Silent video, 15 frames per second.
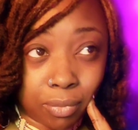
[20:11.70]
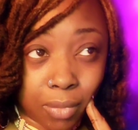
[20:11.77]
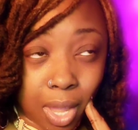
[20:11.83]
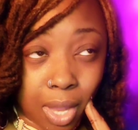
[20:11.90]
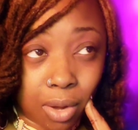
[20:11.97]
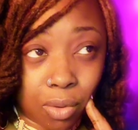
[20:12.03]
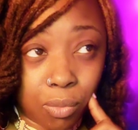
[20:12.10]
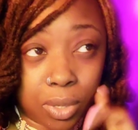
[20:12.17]

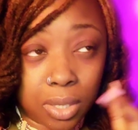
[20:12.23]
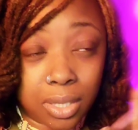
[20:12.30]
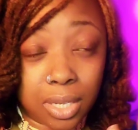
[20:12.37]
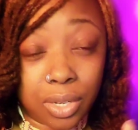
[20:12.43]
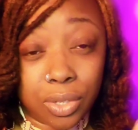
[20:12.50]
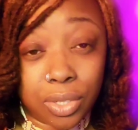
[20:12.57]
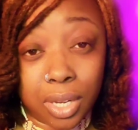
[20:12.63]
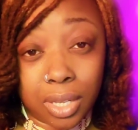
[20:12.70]
I don't want to say
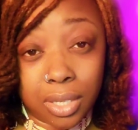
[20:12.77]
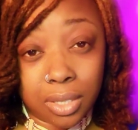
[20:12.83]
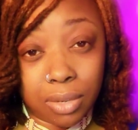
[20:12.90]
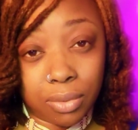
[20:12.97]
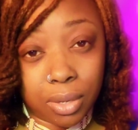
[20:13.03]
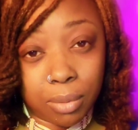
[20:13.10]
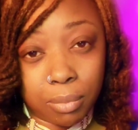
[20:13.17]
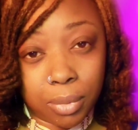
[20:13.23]
you're jealous of
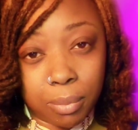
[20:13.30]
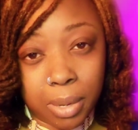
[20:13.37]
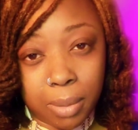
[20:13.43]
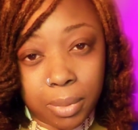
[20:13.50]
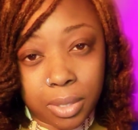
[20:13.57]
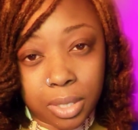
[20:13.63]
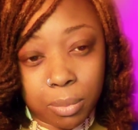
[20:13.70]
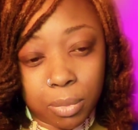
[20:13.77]
them, but
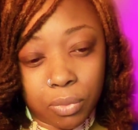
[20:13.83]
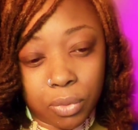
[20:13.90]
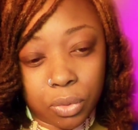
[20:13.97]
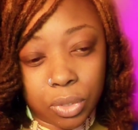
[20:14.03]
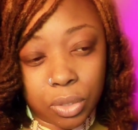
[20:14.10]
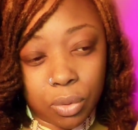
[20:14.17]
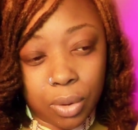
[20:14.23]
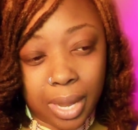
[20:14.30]
maybe some of you
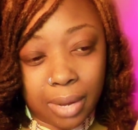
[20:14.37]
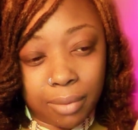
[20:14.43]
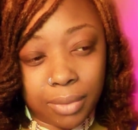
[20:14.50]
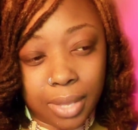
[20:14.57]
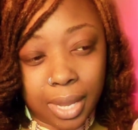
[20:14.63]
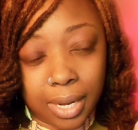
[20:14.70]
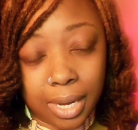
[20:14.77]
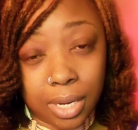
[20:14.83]
still have
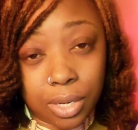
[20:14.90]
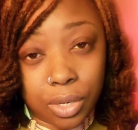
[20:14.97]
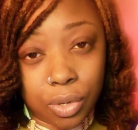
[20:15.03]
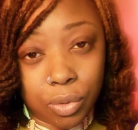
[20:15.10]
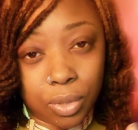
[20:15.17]
that in you.